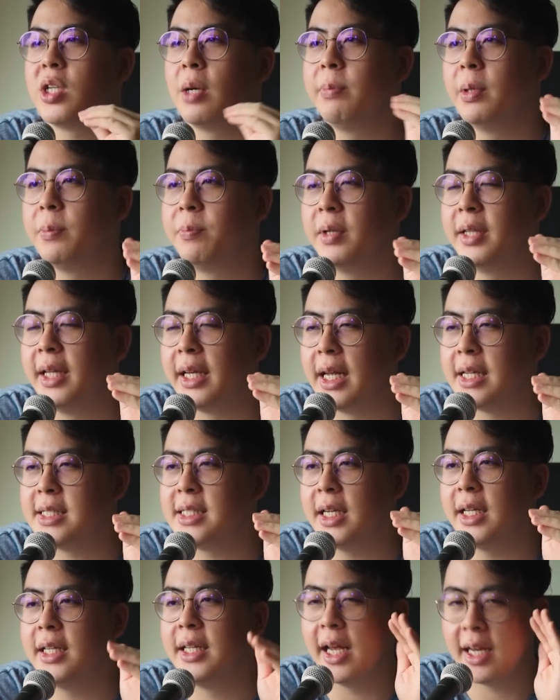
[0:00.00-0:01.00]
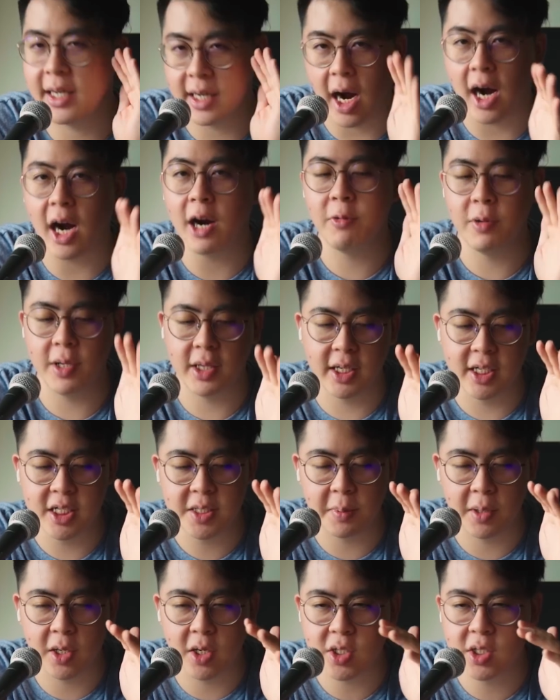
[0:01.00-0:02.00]
some people, they can say there are returns
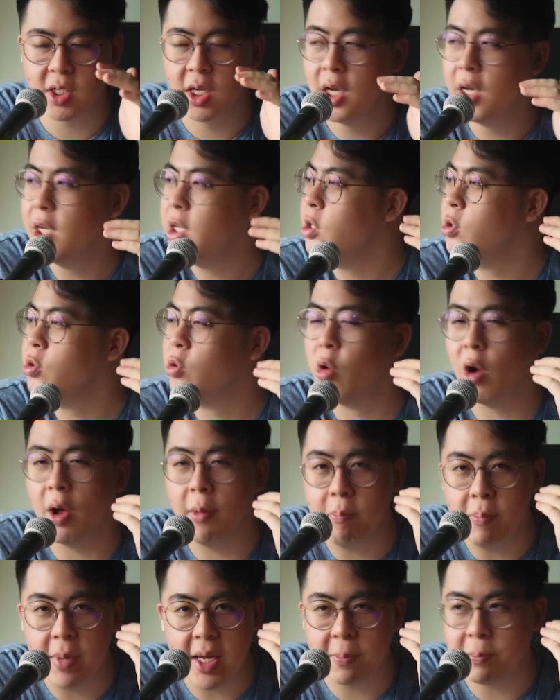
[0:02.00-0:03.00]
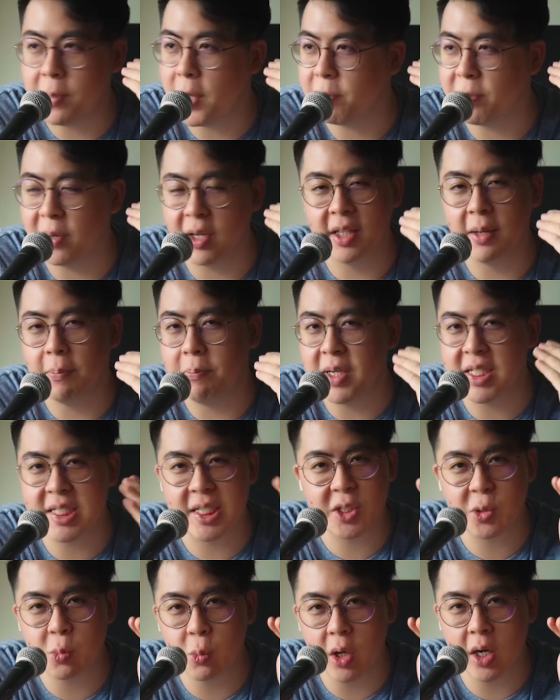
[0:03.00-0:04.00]
because you go and meet people in the
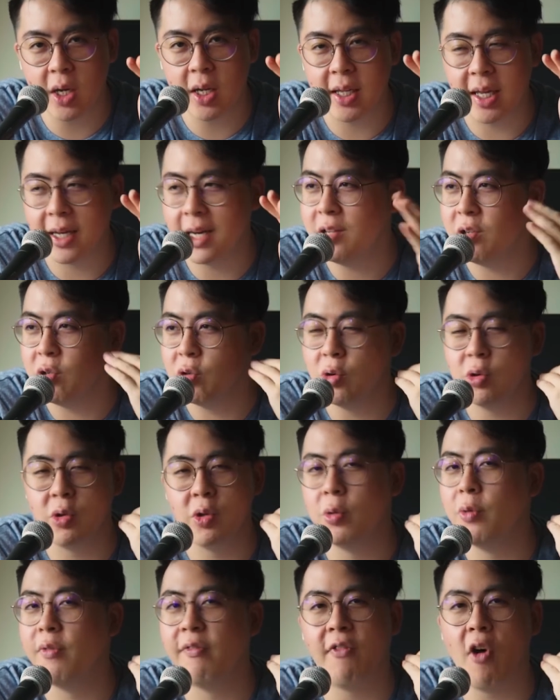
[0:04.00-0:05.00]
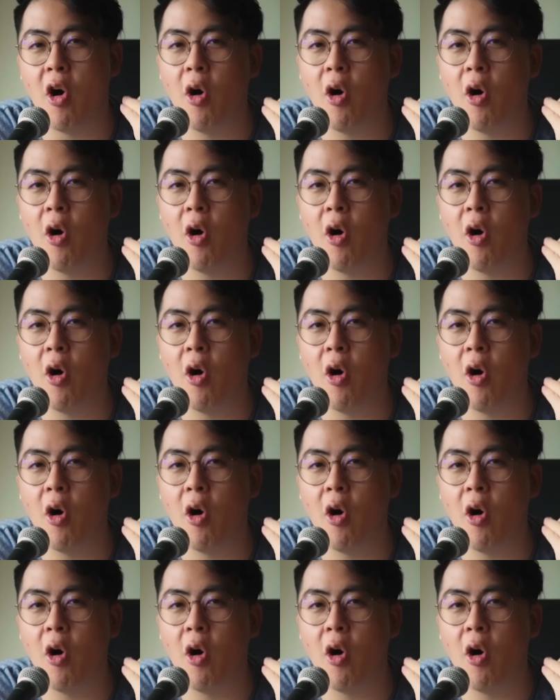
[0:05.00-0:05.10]
business world and then you form deals